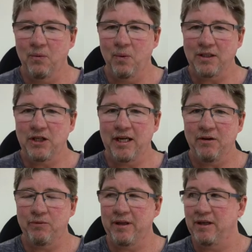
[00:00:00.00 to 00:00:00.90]
once you
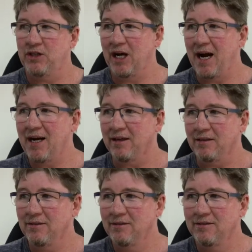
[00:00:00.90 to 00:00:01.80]
get rid of the
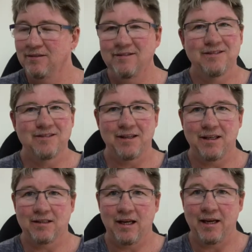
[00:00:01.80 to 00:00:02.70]
jargon that
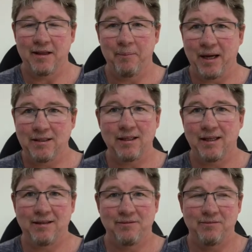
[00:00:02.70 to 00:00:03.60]
they're saying, they're
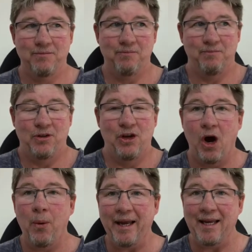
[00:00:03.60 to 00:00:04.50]
basically
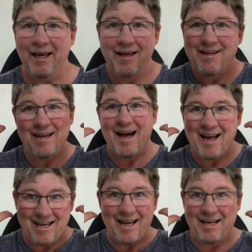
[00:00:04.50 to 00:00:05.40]
going,
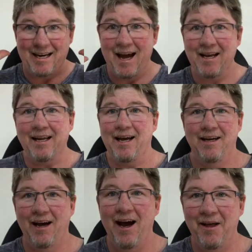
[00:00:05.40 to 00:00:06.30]
nah,
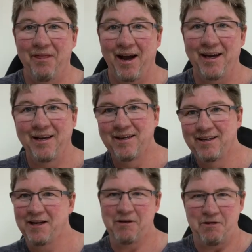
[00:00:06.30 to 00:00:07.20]
aren't they?
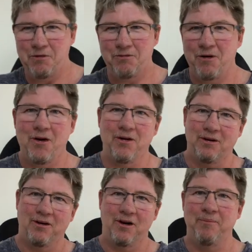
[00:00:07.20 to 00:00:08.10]
And you're
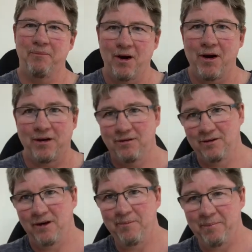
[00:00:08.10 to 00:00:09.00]
wrong, I'm right,
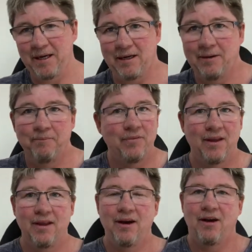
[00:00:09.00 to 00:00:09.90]
I'm better.
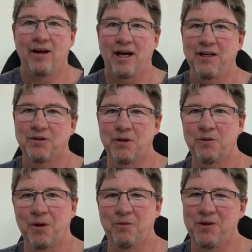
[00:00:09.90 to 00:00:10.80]
Okay, so
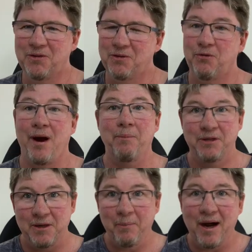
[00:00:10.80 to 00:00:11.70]
this
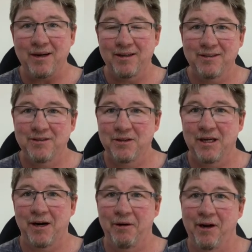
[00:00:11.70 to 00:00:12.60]
crabs in a bucket
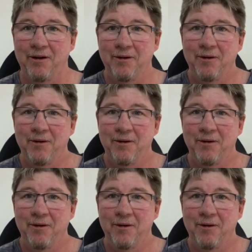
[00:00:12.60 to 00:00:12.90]
scenario